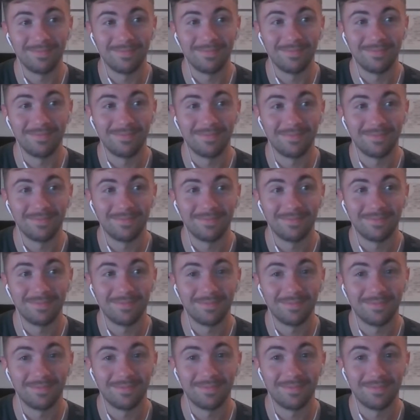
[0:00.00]

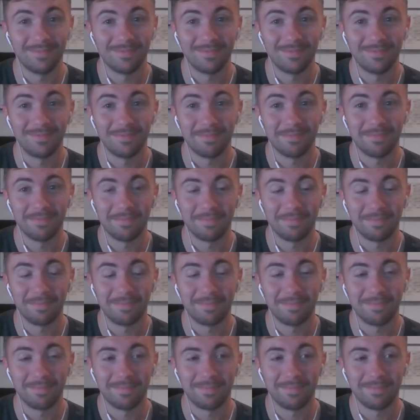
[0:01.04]

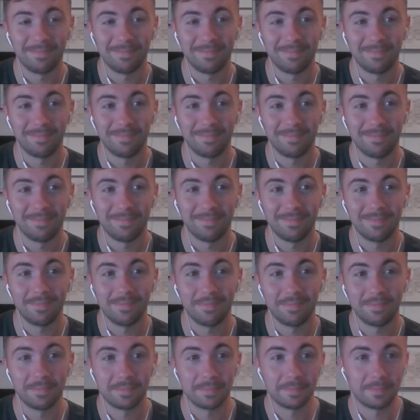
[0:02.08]

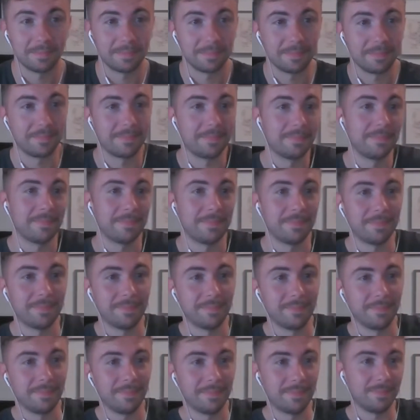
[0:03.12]

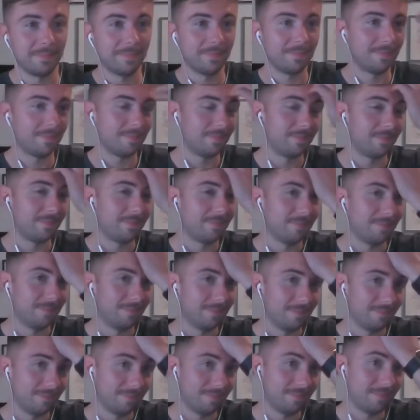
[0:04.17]

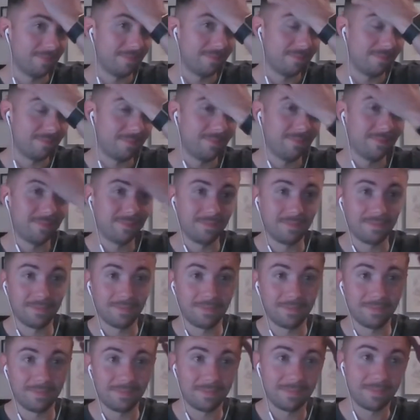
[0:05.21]

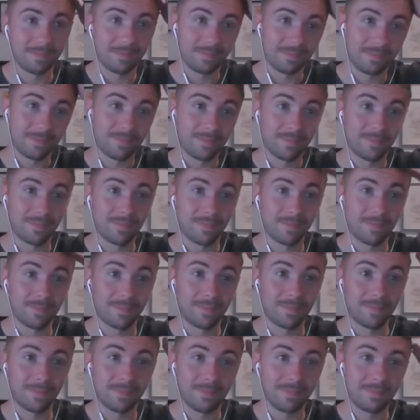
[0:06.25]

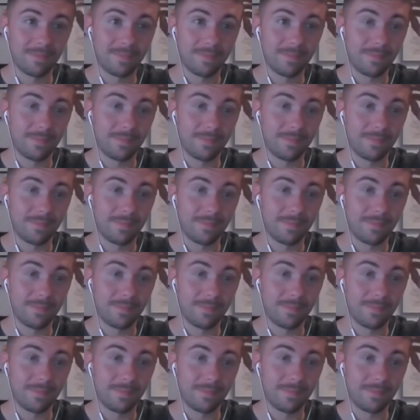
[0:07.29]
The person shown says nothing.